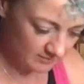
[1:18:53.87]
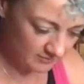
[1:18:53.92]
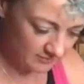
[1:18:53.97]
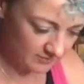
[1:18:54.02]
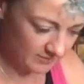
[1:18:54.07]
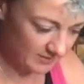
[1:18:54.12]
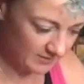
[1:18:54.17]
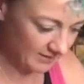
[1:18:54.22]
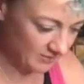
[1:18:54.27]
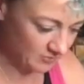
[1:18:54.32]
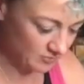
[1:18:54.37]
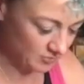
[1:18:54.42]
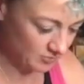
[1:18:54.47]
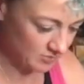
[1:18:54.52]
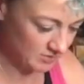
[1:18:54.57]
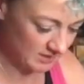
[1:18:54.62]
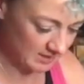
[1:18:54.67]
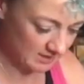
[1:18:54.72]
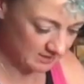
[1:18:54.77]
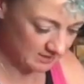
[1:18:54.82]
of
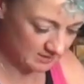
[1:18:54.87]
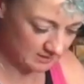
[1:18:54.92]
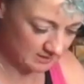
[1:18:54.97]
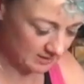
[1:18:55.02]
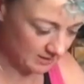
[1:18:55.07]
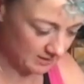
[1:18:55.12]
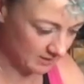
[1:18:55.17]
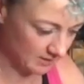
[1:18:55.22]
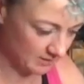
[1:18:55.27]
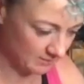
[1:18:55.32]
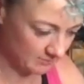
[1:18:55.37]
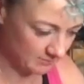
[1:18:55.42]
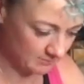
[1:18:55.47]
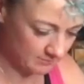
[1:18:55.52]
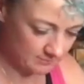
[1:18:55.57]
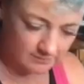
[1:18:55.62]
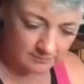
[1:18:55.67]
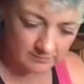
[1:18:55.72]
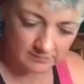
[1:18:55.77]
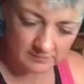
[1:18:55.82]
natural sand colour
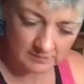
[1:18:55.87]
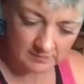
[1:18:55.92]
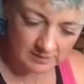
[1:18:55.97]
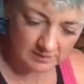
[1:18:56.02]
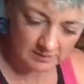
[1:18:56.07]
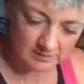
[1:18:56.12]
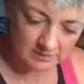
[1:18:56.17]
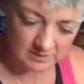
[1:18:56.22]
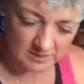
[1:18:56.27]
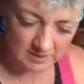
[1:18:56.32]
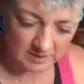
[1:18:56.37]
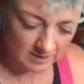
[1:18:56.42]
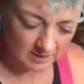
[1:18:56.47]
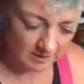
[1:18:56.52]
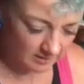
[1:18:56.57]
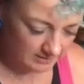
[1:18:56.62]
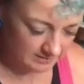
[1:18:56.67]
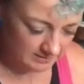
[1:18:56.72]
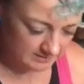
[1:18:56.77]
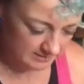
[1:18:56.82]
to
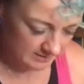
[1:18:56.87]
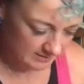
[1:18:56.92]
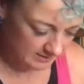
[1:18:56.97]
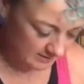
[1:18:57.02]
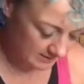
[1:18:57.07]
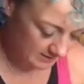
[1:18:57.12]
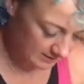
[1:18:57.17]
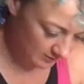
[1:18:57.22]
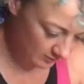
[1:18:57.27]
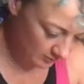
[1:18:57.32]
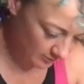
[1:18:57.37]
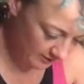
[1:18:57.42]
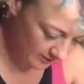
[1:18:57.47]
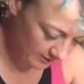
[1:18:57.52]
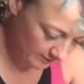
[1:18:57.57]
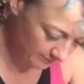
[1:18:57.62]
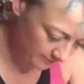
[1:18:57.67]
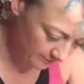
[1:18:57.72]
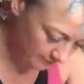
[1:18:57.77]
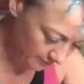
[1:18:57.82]
lighten it a little
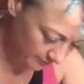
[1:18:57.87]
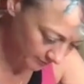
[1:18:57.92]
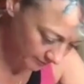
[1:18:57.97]
bit.